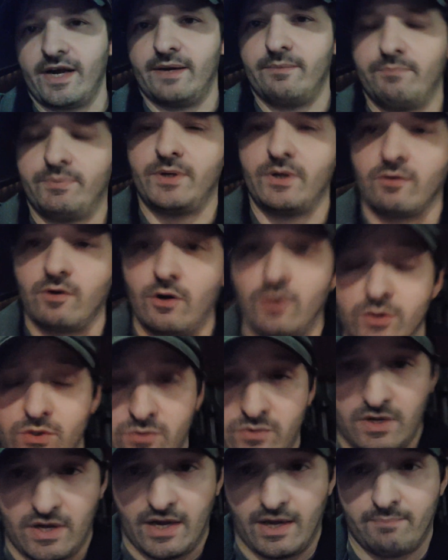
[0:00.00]
and
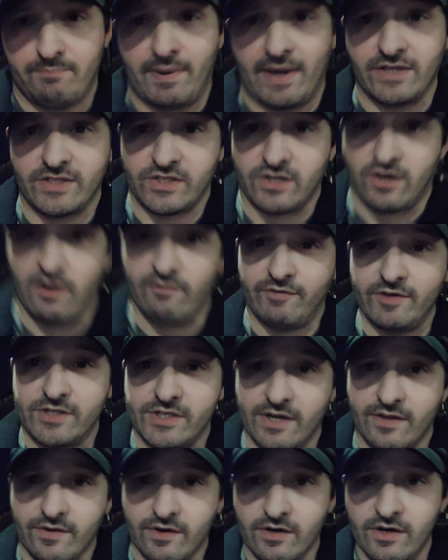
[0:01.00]
Pierrot's bouncing off
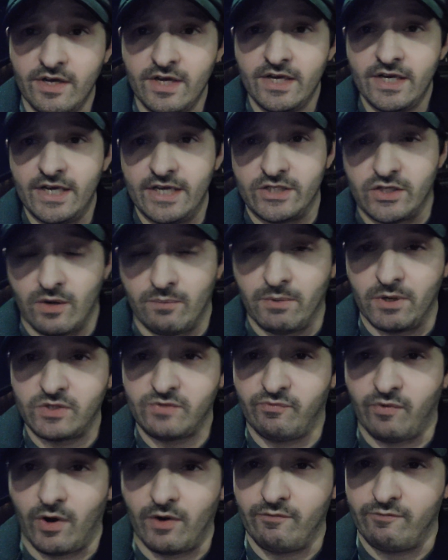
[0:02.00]
each other is
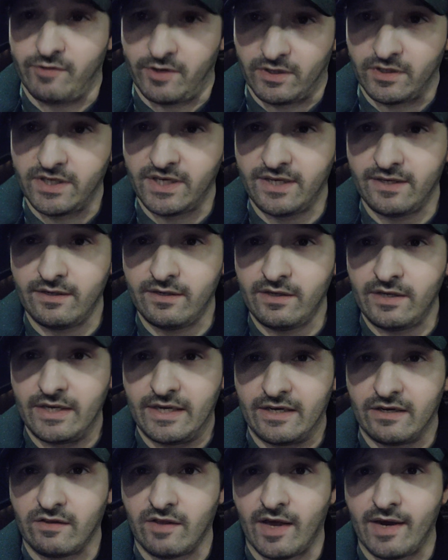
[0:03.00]
almost vaudevillian
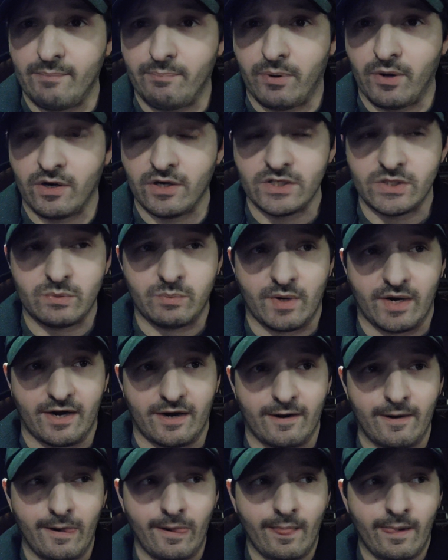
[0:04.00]
in a lot of parts,
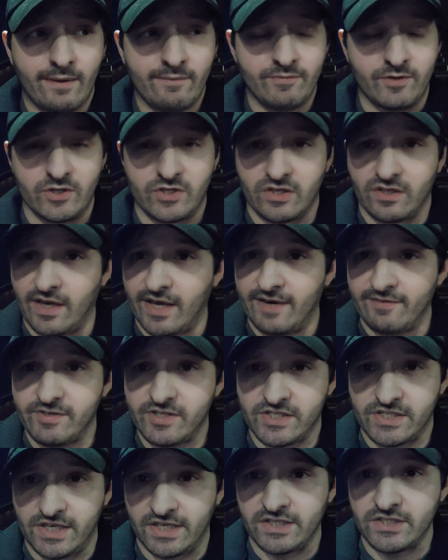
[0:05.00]
where there's a lot of
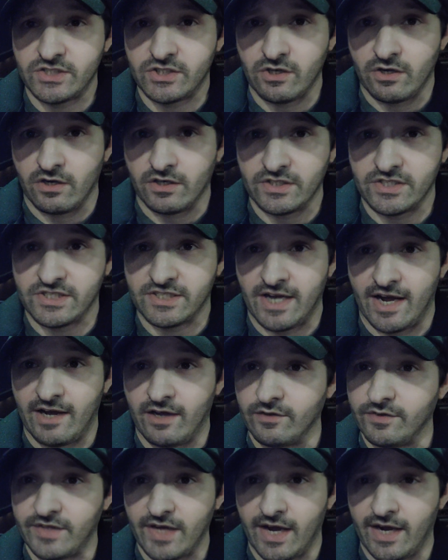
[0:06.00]
sing-song
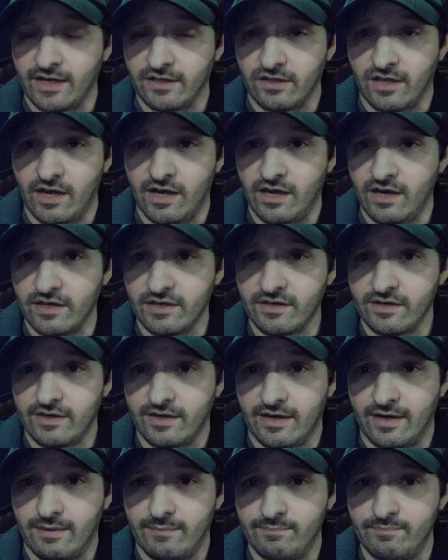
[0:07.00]
style dialogue
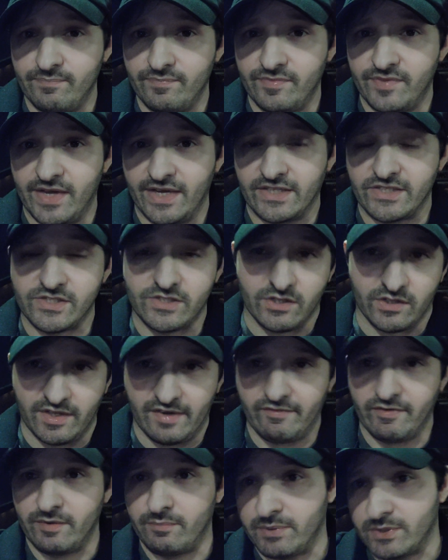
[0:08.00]
that's
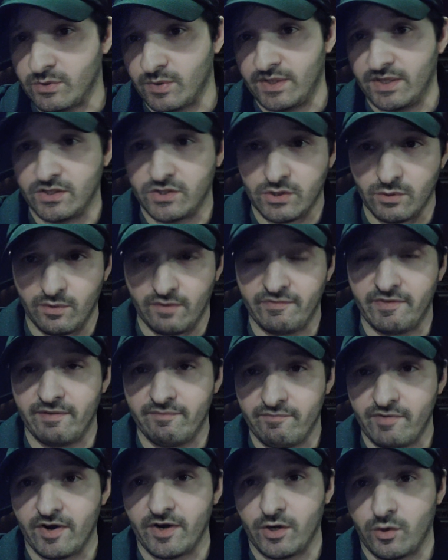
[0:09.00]
delivered between the two of
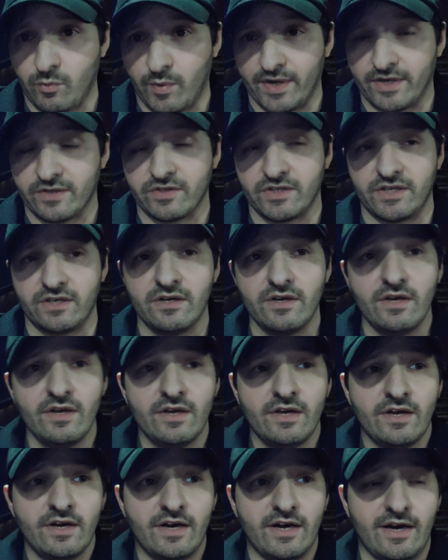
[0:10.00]
them very quickly.
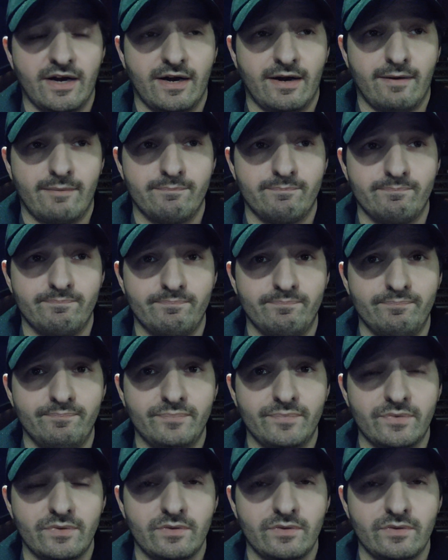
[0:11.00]
The